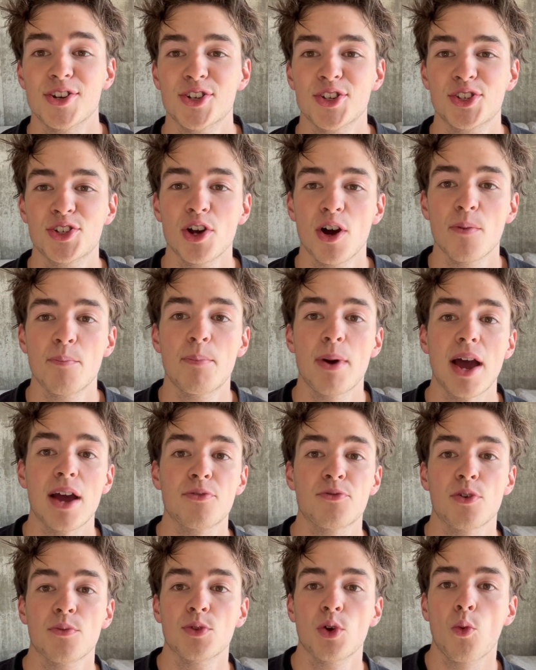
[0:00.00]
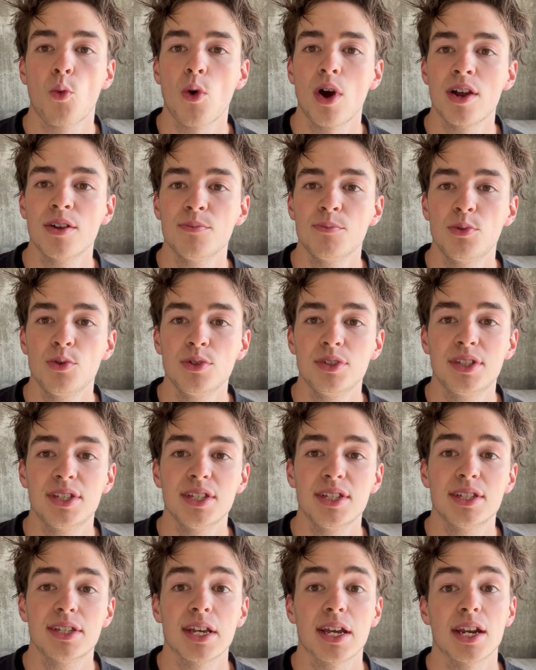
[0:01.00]
I just got back from the wine
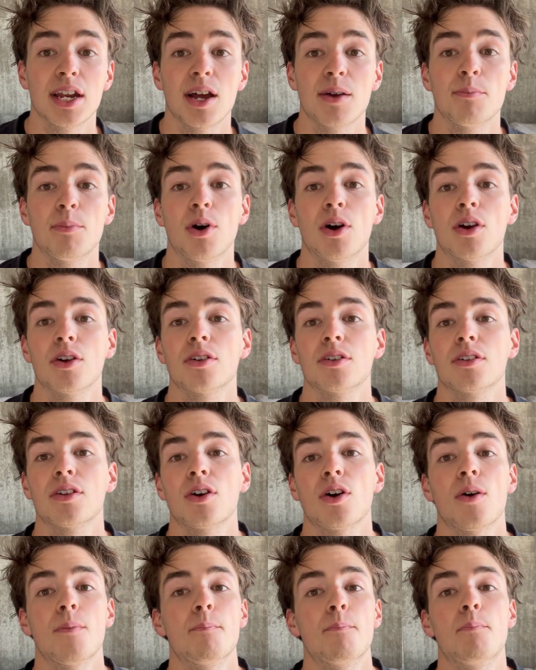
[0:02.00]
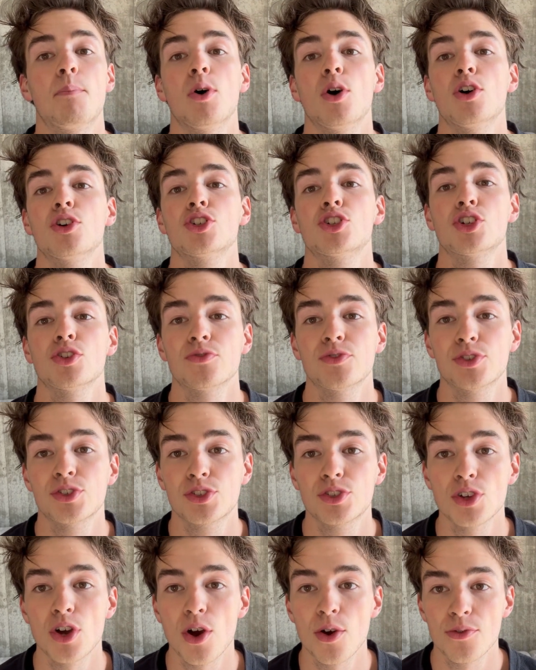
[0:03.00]
boutique and I bought a bunch of
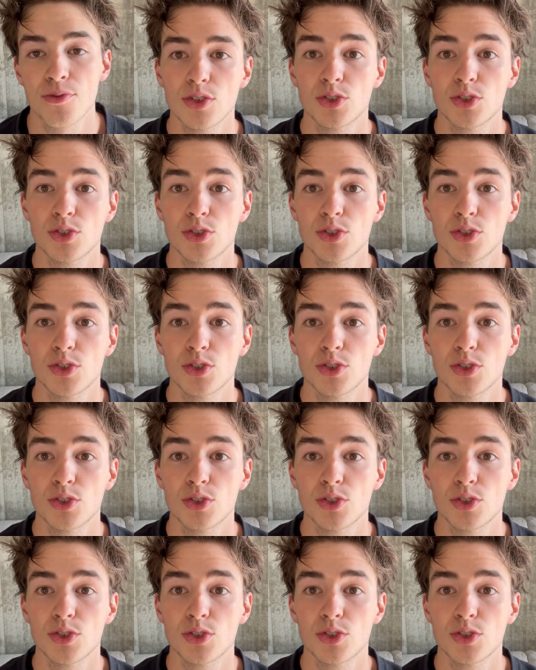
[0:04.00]
stuff.